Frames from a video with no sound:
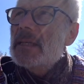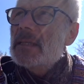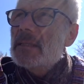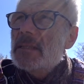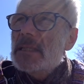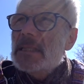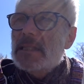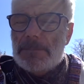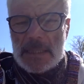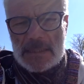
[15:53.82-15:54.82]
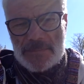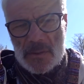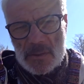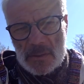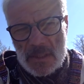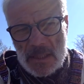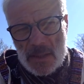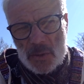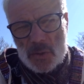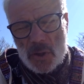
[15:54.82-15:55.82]
there space for
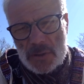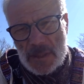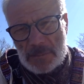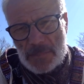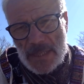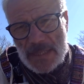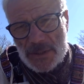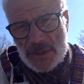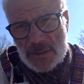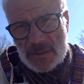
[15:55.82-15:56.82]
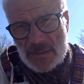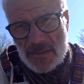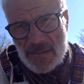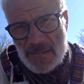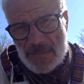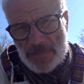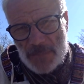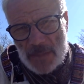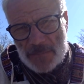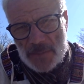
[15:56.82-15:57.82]
contemplation,
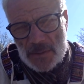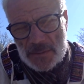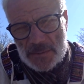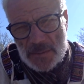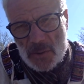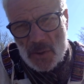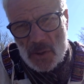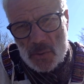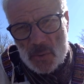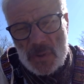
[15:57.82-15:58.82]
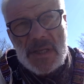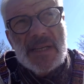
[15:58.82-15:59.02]
for a thorough